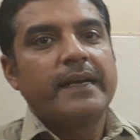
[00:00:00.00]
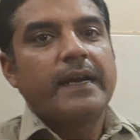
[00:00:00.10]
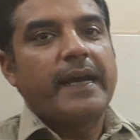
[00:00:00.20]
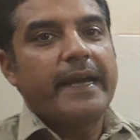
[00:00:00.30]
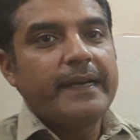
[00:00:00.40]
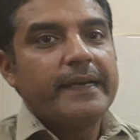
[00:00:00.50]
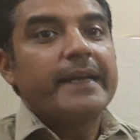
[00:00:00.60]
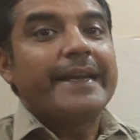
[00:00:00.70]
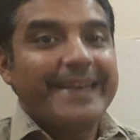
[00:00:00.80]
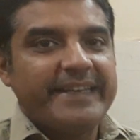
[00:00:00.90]
an
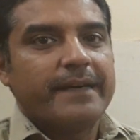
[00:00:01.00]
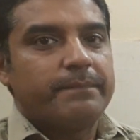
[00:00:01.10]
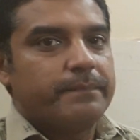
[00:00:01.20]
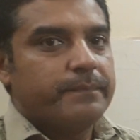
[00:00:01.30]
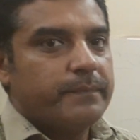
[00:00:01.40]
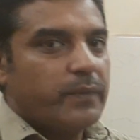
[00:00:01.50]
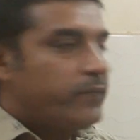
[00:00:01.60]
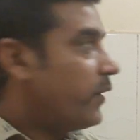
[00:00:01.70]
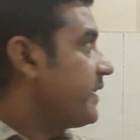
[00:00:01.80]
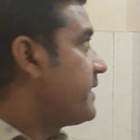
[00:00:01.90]
idiom.
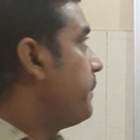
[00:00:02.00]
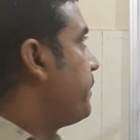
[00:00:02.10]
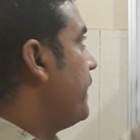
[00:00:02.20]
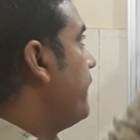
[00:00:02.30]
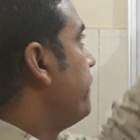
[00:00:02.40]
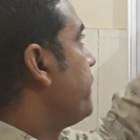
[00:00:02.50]
For example,